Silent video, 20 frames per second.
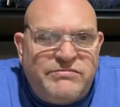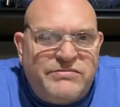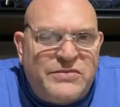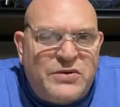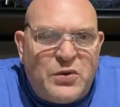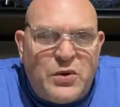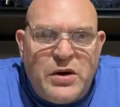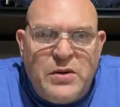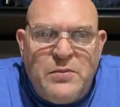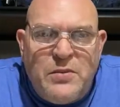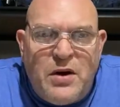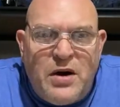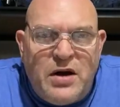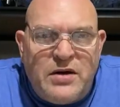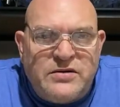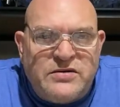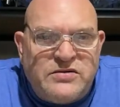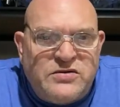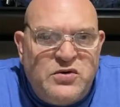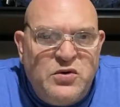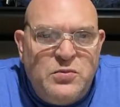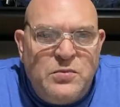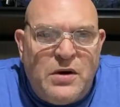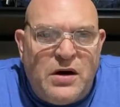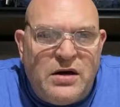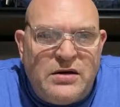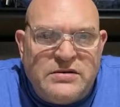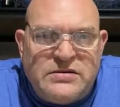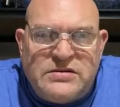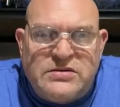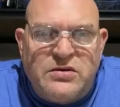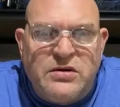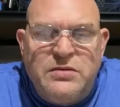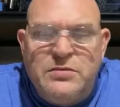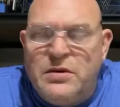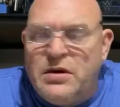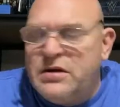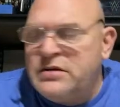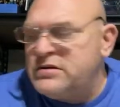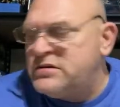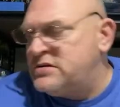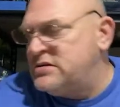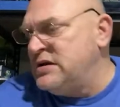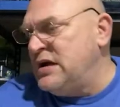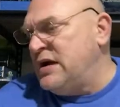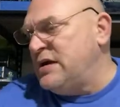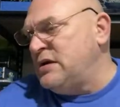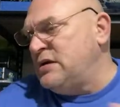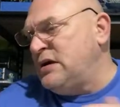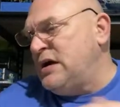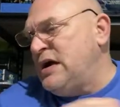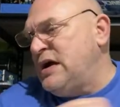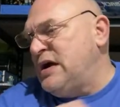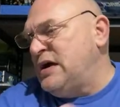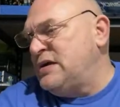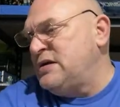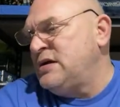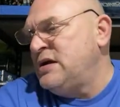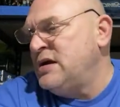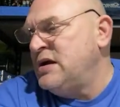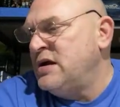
3 months, 2 months, 3 months down the line.